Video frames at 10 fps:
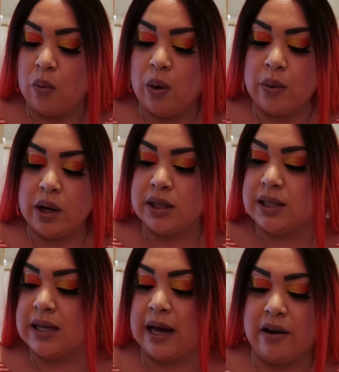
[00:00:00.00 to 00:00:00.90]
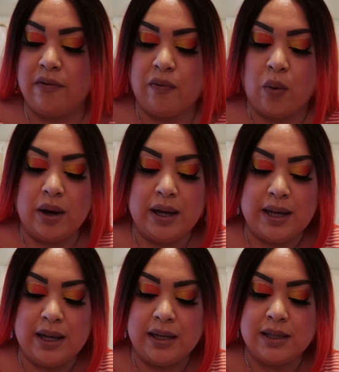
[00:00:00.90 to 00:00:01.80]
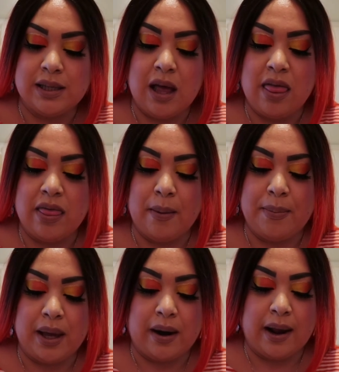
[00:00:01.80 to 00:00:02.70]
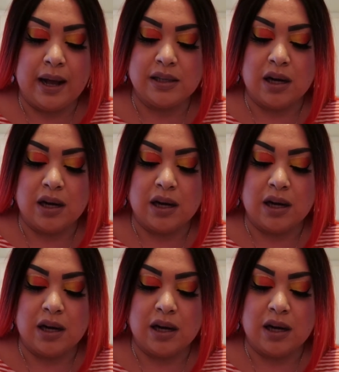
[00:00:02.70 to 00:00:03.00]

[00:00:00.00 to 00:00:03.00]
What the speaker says: What we're excited for is the birria